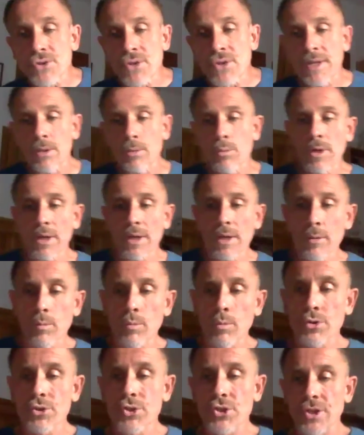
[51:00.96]
so anyone
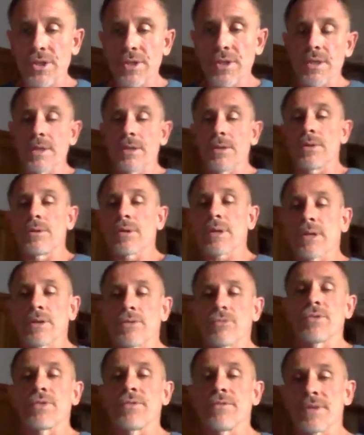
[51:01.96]
can watch it and
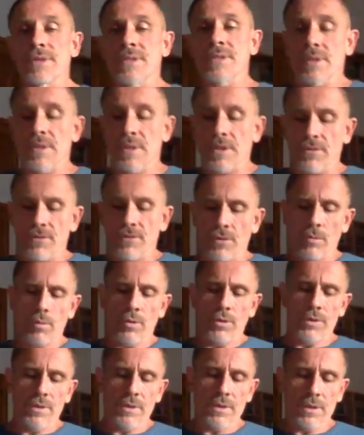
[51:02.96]
can revisit if you
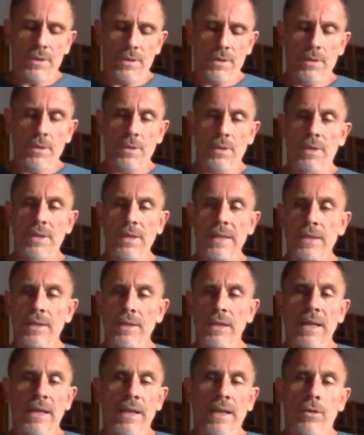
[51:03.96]
want.
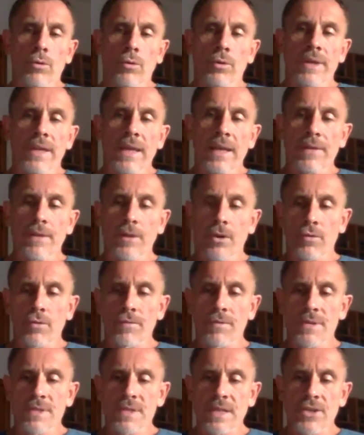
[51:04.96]
And like all the other
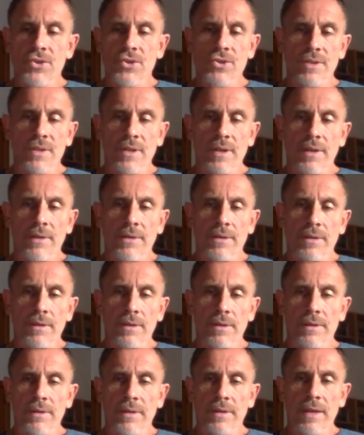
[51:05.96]
conversation,
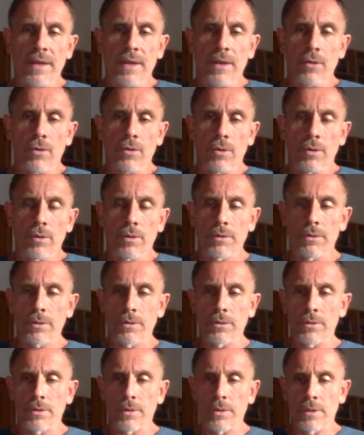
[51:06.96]
they are all on
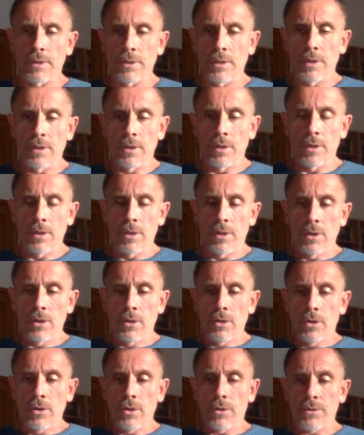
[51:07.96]

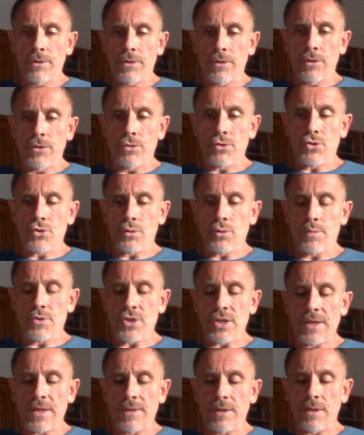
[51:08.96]
the YouTube
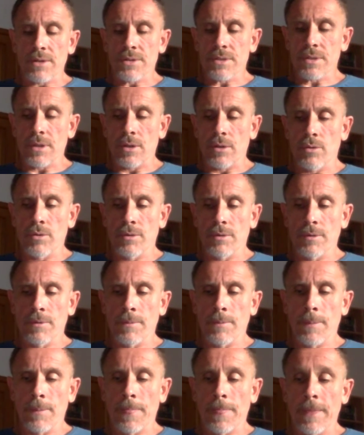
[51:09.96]
channel. So,
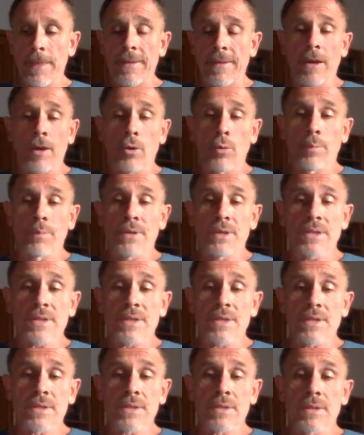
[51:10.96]
and I hope
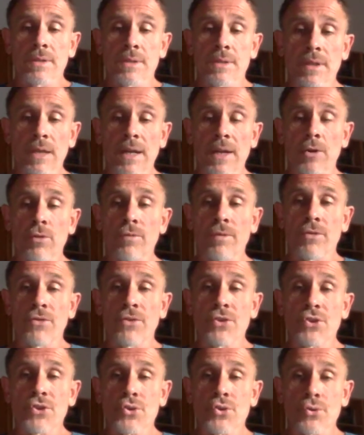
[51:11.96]
this is kind of a
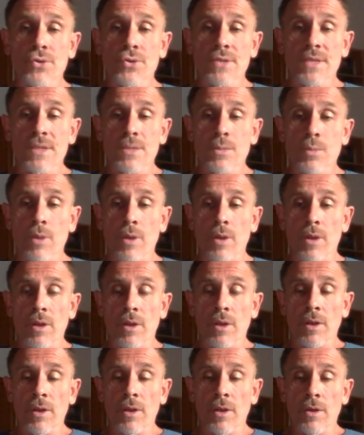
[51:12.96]
resource as well
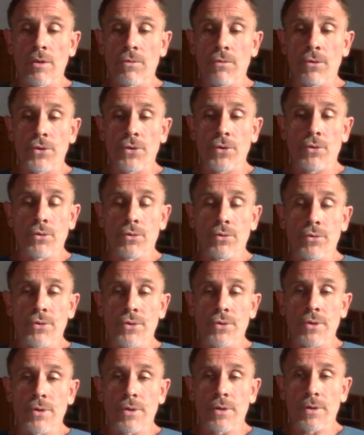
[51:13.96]
for you.
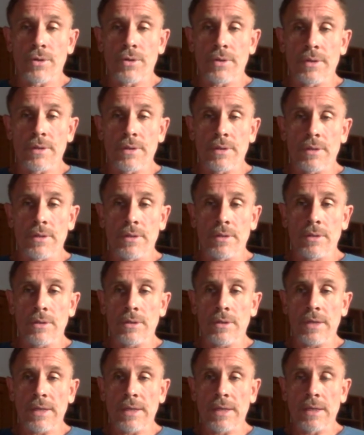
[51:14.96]
You know,
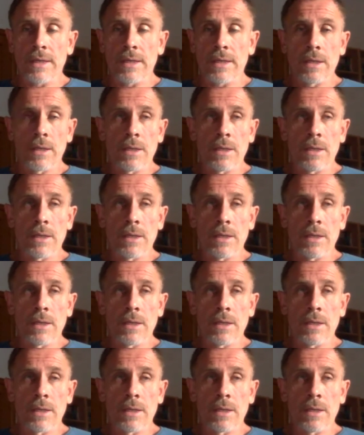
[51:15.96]
you can